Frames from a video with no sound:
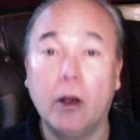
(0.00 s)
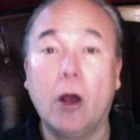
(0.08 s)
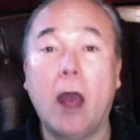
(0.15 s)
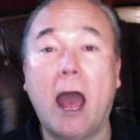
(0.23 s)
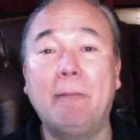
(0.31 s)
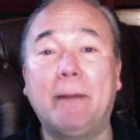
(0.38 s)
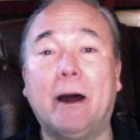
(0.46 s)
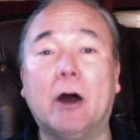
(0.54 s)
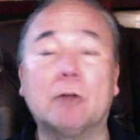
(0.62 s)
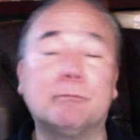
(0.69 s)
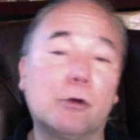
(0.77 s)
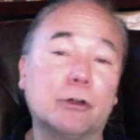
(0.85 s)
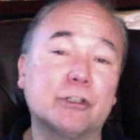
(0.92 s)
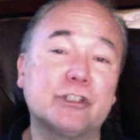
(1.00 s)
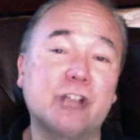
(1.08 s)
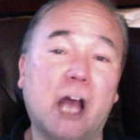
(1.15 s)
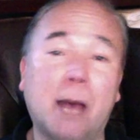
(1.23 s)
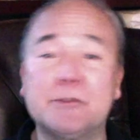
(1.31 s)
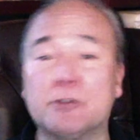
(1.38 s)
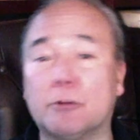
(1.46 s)
How about pork
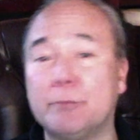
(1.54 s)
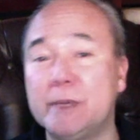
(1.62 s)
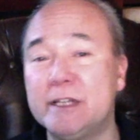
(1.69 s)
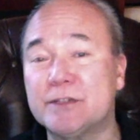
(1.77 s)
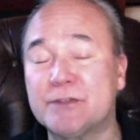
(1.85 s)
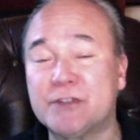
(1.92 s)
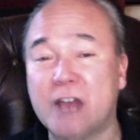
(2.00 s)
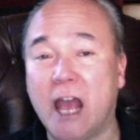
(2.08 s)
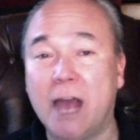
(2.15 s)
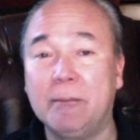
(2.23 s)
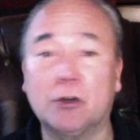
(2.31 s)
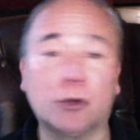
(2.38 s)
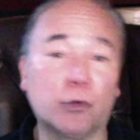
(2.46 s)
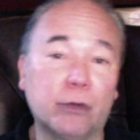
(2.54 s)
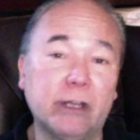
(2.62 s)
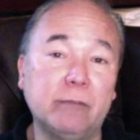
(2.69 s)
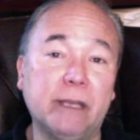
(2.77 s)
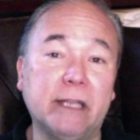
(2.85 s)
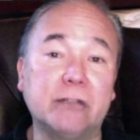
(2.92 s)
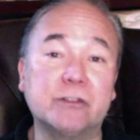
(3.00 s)
chops or a piece of salmon or green
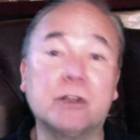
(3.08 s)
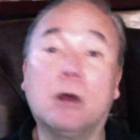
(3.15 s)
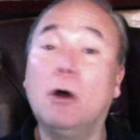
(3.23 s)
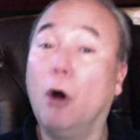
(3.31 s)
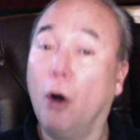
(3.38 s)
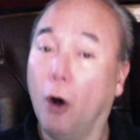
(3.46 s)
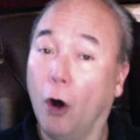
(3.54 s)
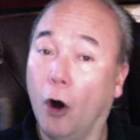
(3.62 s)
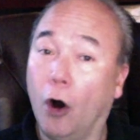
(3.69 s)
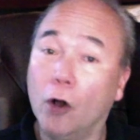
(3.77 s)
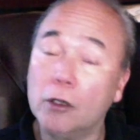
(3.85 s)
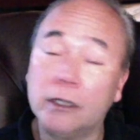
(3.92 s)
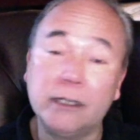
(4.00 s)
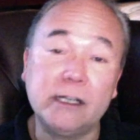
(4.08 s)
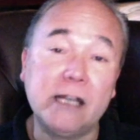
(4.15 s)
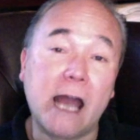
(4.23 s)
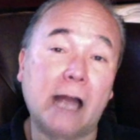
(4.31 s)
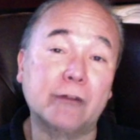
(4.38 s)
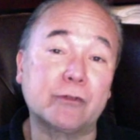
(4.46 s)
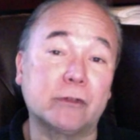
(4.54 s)
beans? All
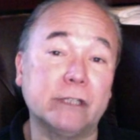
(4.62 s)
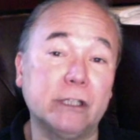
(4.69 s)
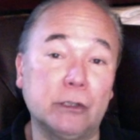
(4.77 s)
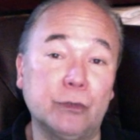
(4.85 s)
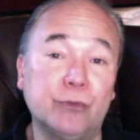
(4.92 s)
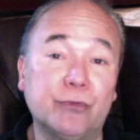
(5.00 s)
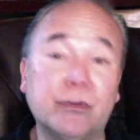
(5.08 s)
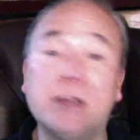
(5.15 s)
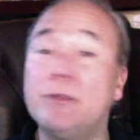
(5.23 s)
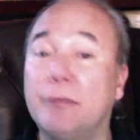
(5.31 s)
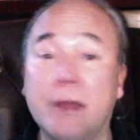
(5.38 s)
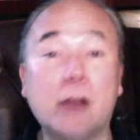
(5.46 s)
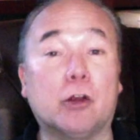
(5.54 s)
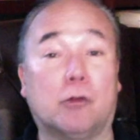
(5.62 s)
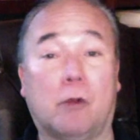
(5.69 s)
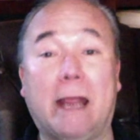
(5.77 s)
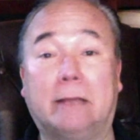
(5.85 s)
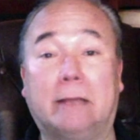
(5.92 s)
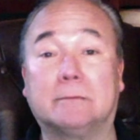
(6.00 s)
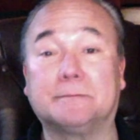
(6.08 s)
naturally gluten-free. They're
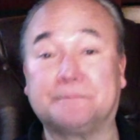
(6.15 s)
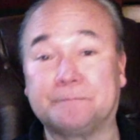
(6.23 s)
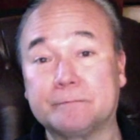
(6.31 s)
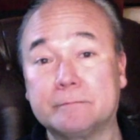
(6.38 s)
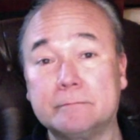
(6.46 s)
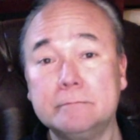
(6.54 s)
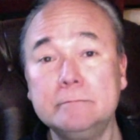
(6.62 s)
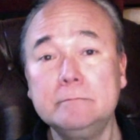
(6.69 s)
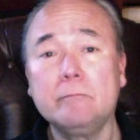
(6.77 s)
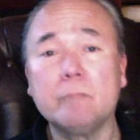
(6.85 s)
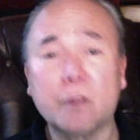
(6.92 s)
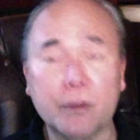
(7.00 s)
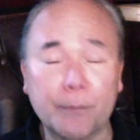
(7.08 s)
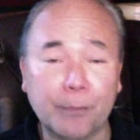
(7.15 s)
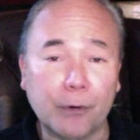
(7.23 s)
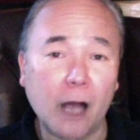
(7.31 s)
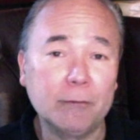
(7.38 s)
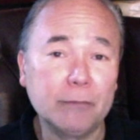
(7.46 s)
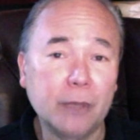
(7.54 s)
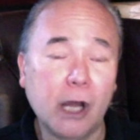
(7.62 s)
great. The
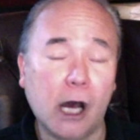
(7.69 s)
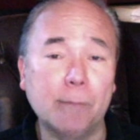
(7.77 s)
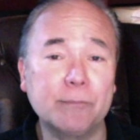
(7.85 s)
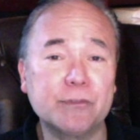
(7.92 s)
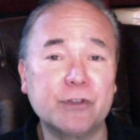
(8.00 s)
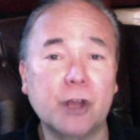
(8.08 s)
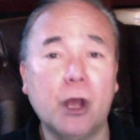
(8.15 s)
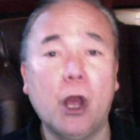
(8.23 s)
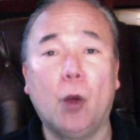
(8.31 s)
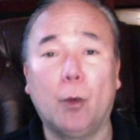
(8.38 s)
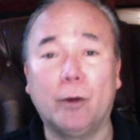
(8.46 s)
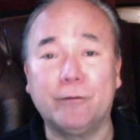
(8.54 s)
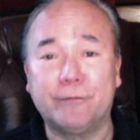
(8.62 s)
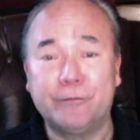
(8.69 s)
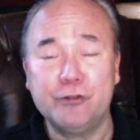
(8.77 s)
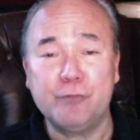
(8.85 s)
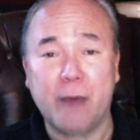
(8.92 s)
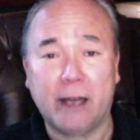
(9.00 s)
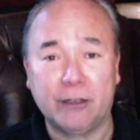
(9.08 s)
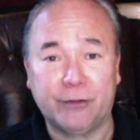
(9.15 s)
problem comes when food
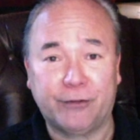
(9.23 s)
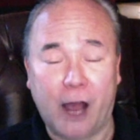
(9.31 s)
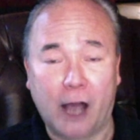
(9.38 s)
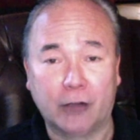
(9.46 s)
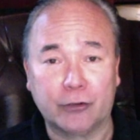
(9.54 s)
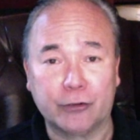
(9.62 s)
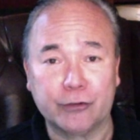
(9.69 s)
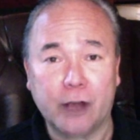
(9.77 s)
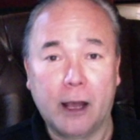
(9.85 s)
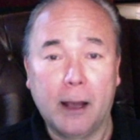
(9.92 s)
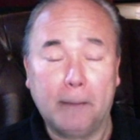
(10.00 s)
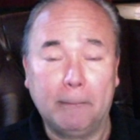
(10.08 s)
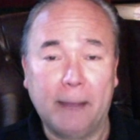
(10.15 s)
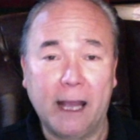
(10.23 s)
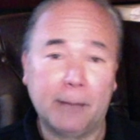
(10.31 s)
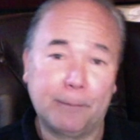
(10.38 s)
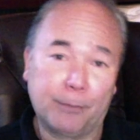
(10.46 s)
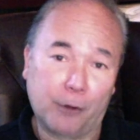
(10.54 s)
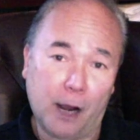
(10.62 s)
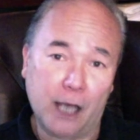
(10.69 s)
manufacturers make
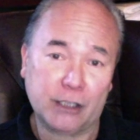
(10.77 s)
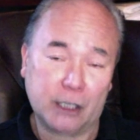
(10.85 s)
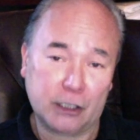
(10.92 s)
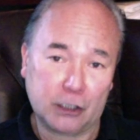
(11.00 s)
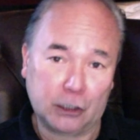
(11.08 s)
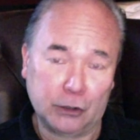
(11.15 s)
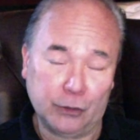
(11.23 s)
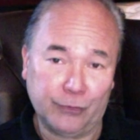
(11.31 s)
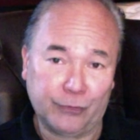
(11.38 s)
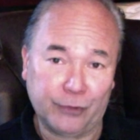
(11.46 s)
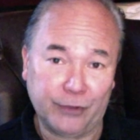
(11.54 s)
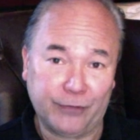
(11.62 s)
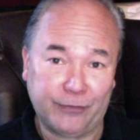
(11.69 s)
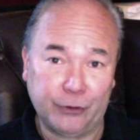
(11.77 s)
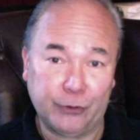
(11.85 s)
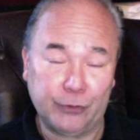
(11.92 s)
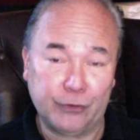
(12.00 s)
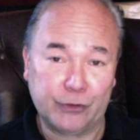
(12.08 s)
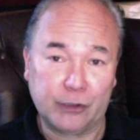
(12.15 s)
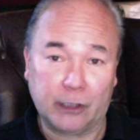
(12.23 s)
processed gluten-free
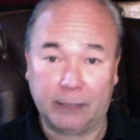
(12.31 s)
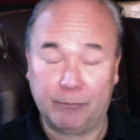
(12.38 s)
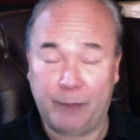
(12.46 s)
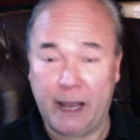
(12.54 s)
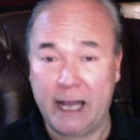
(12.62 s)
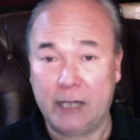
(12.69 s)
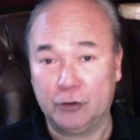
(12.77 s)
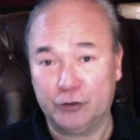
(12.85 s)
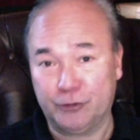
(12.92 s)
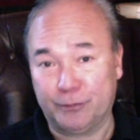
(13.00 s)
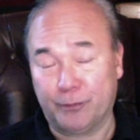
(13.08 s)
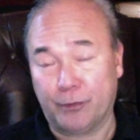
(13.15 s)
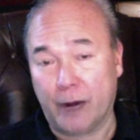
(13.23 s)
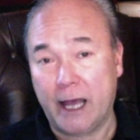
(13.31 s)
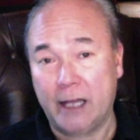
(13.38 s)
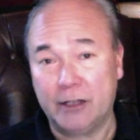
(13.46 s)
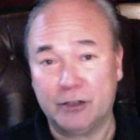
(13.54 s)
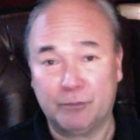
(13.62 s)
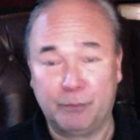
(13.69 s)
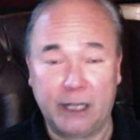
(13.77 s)
foods like bagels, breads,
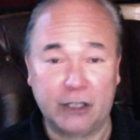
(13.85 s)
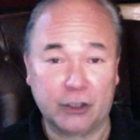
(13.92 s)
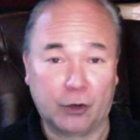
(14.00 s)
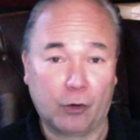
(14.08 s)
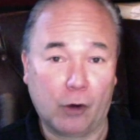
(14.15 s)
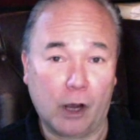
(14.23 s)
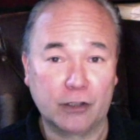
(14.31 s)
pizza crusts,